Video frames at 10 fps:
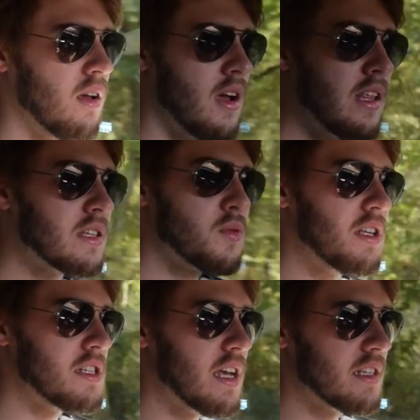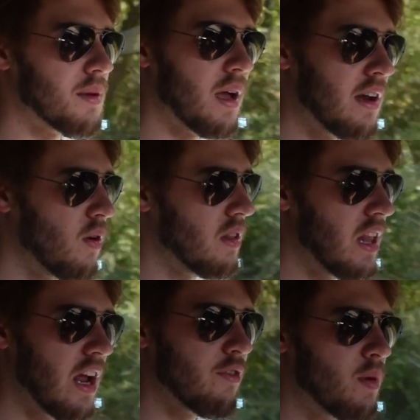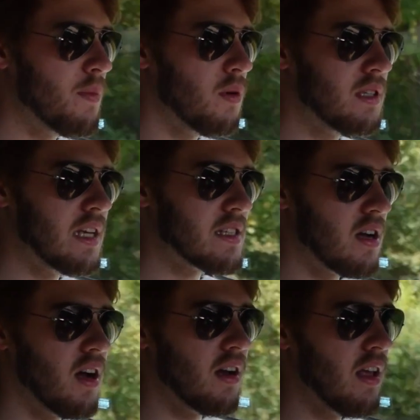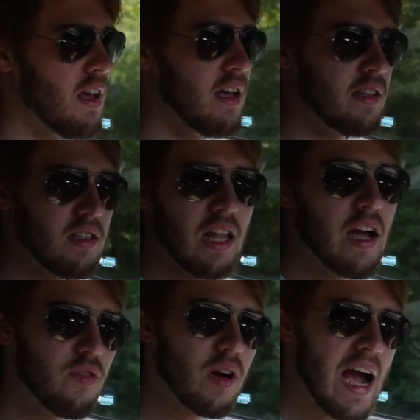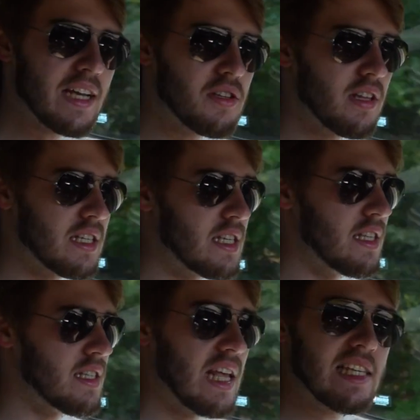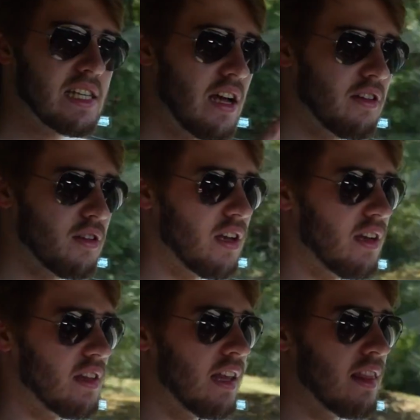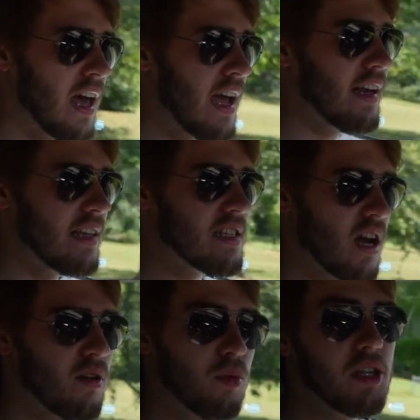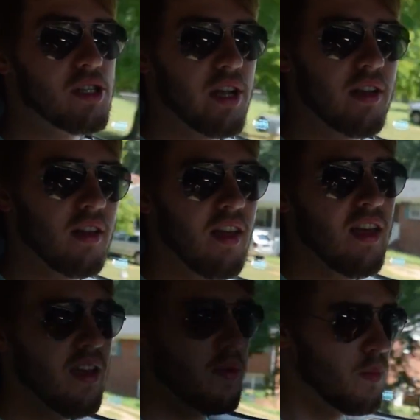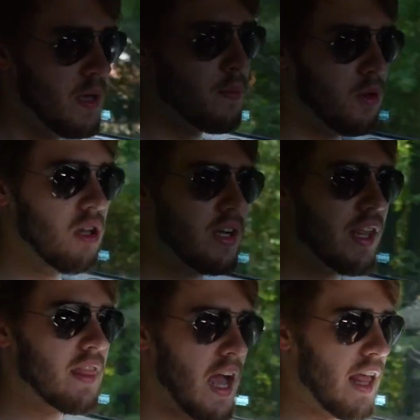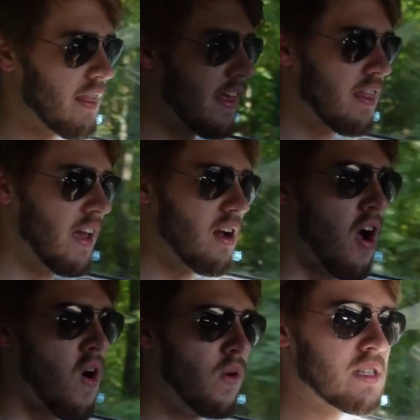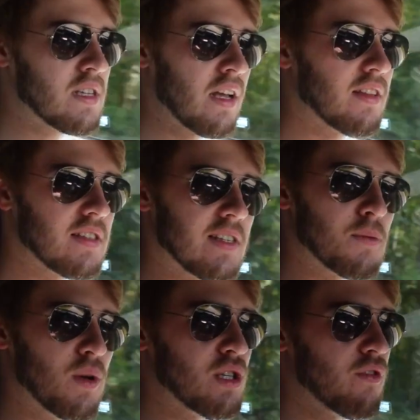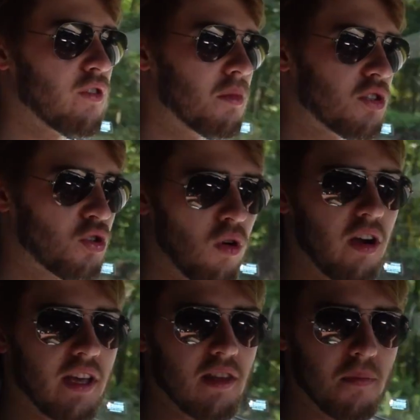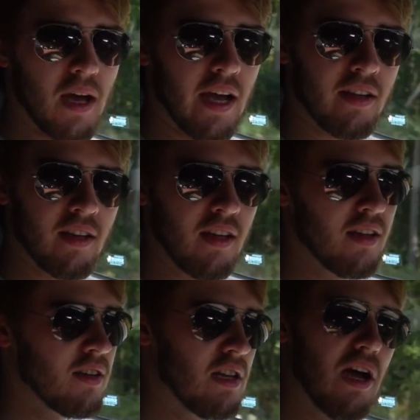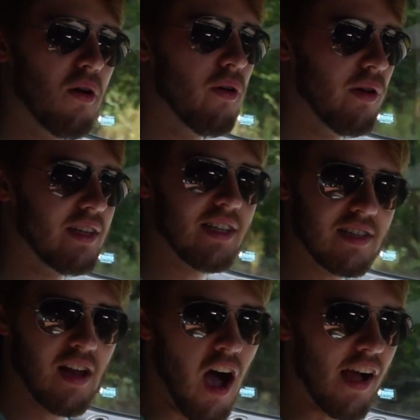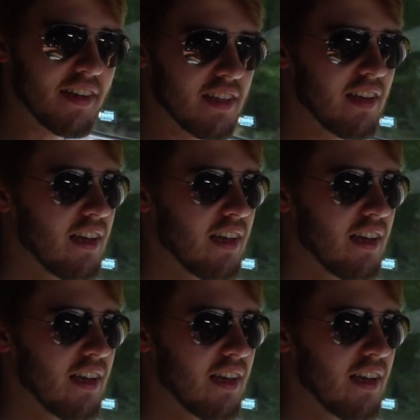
And that's really saying something. I know a lot of people diss on the lever axle that's in this, and that's another thing, that is not appreciated. People look at that, they think, oh, got the suspension from a truck in the back. No, it does not.